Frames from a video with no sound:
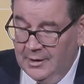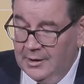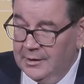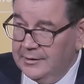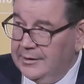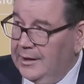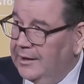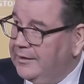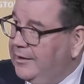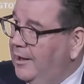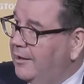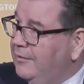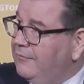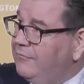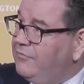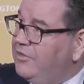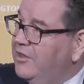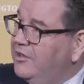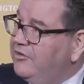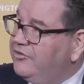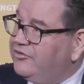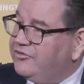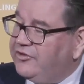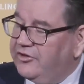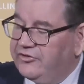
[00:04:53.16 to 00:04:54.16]
Now, none of
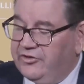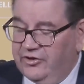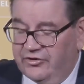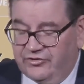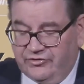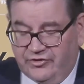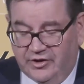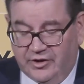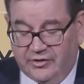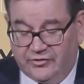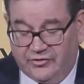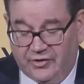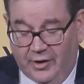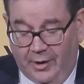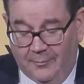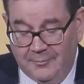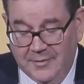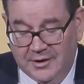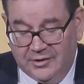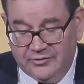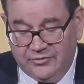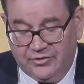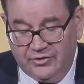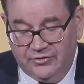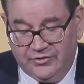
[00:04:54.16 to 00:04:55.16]
these statistics are
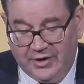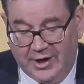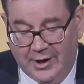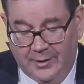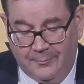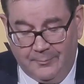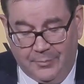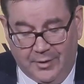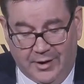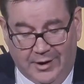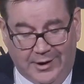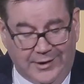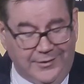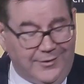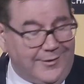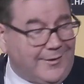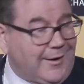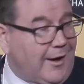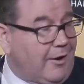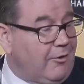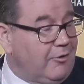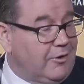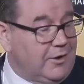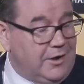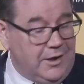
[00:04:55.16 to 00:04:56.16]
meant to downplay the
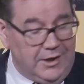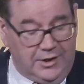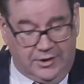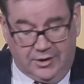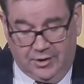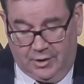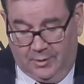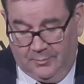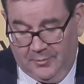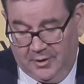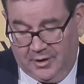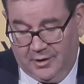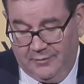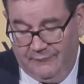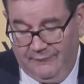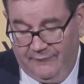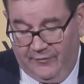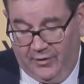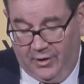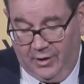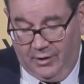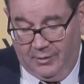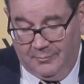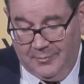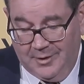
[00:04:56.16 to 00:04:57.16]
current economic
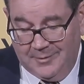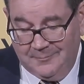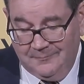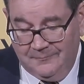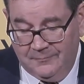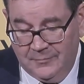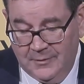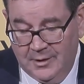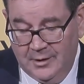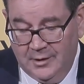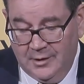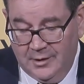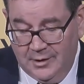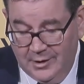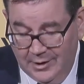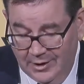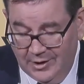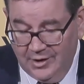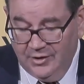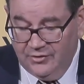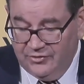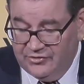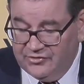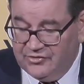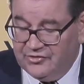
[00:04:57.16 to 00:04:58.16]
environment. It
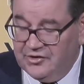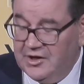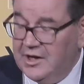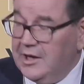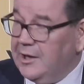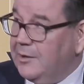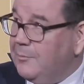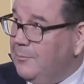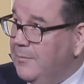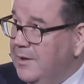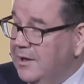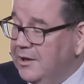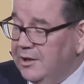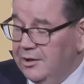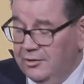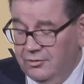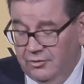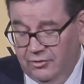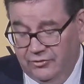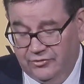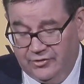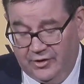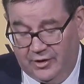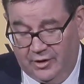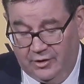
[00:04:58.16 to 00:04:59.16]
is seeing many
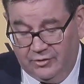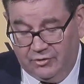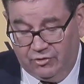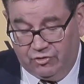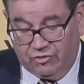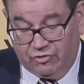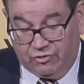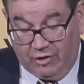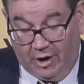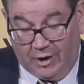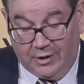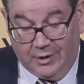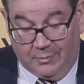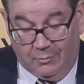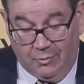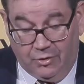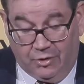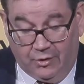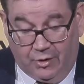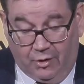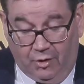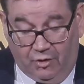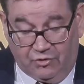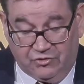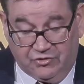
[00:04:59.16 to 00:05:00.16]
New Zealanders struggling with
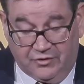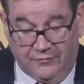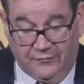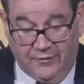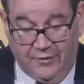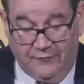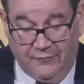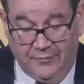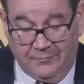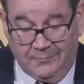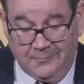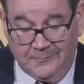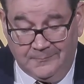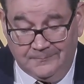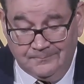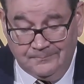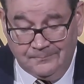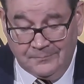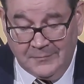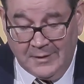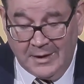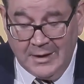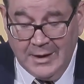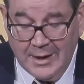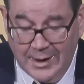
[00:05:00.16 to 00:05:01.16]
the cost of living,
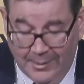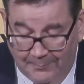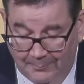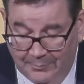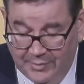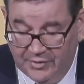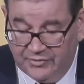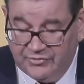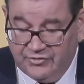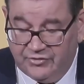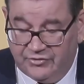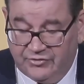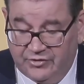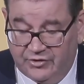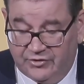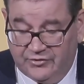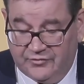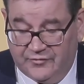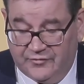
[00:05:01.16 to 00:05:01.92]
and businesses